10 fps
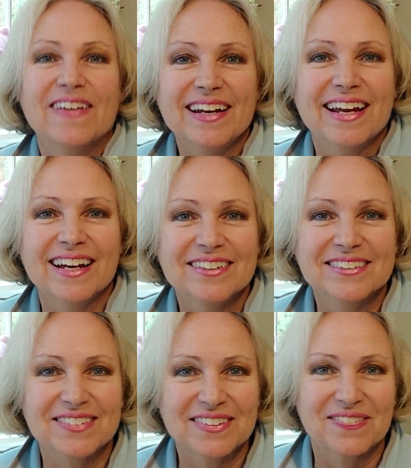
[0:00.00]

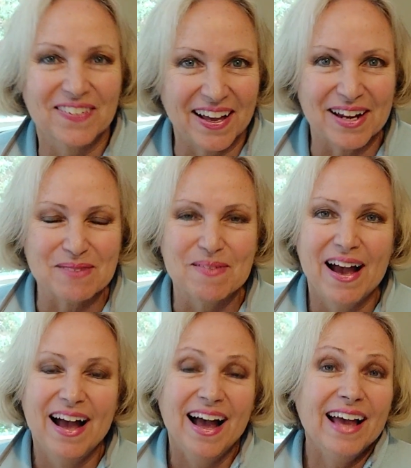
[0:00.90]
videos with Flame.
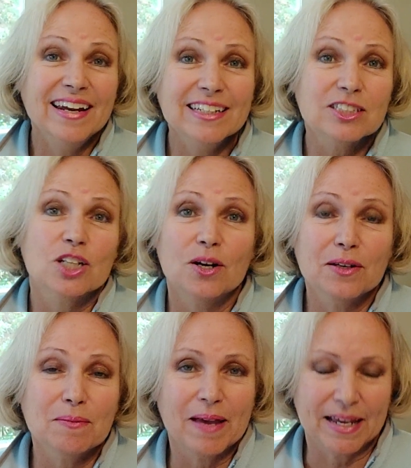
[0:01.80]
And he
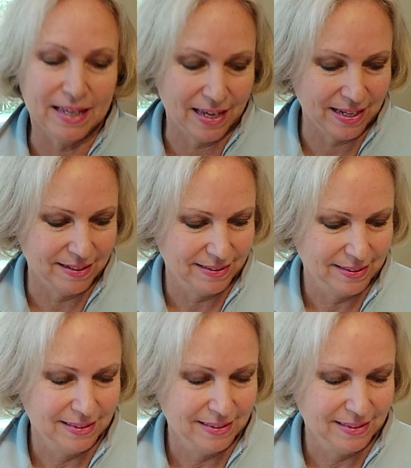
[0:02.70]
started making